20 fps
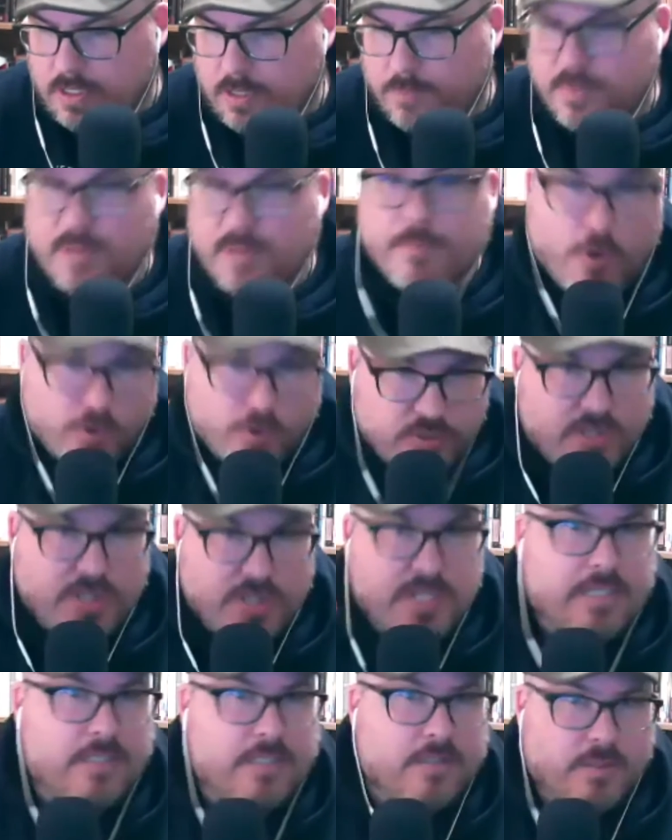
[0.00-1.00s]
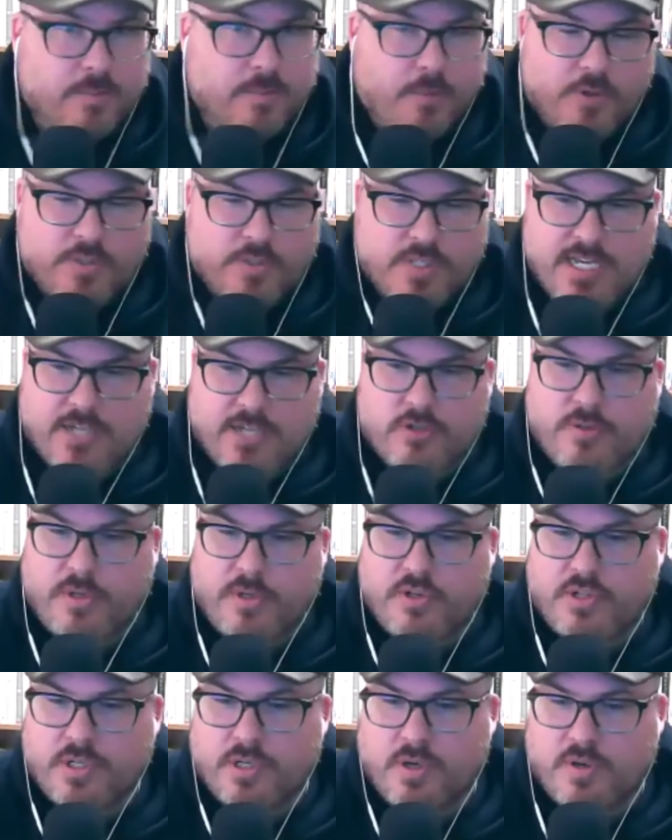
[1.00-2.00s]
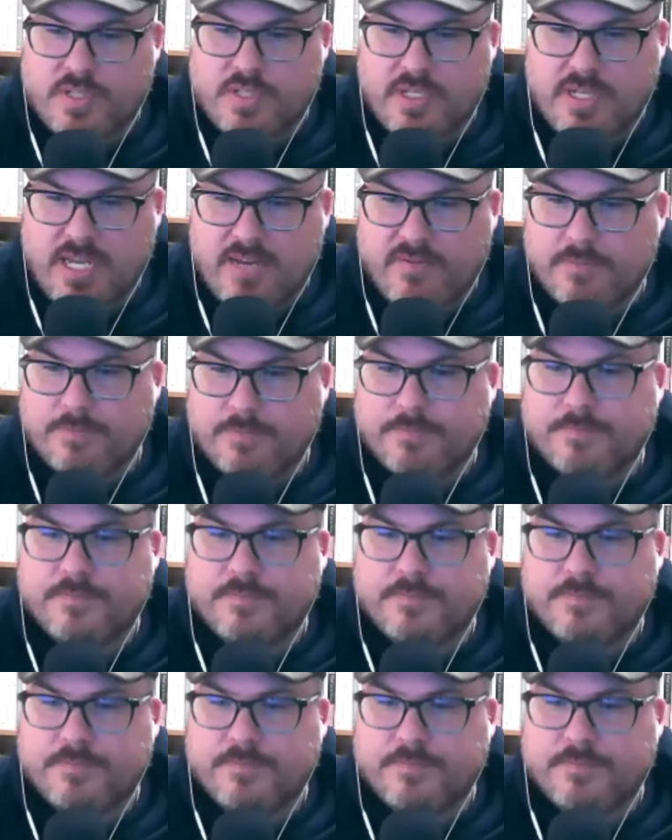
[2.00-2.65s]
But most of the attribution goes to David.